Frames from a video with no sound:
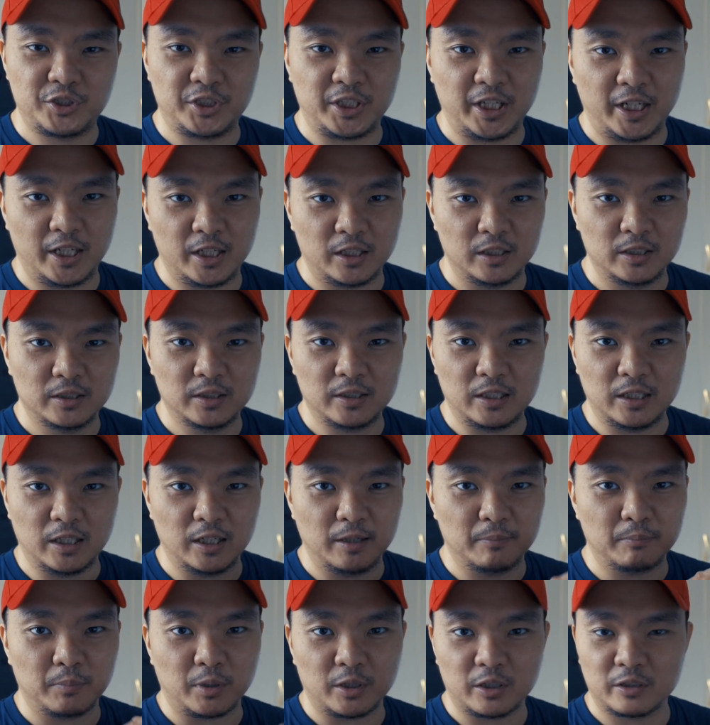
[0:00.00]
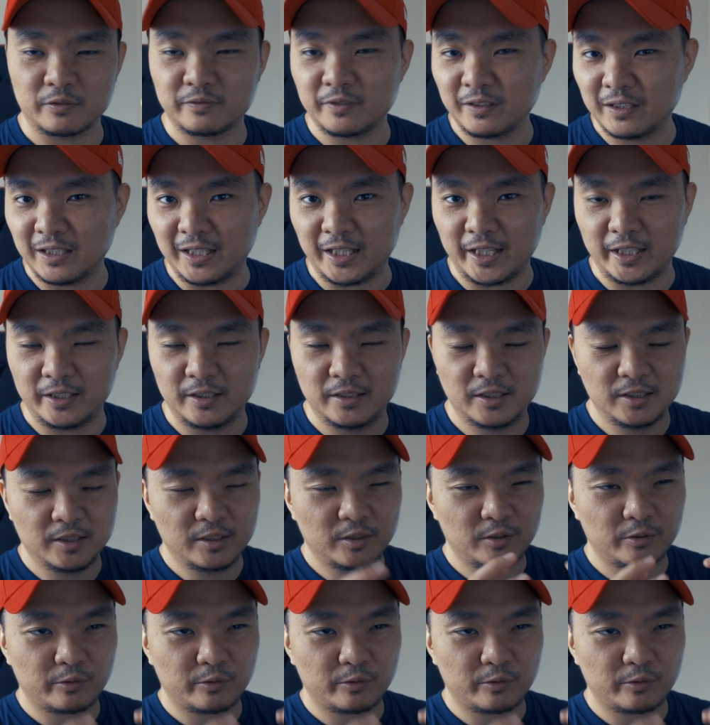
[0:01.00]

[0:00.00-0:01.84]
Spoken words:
scale Marvel line.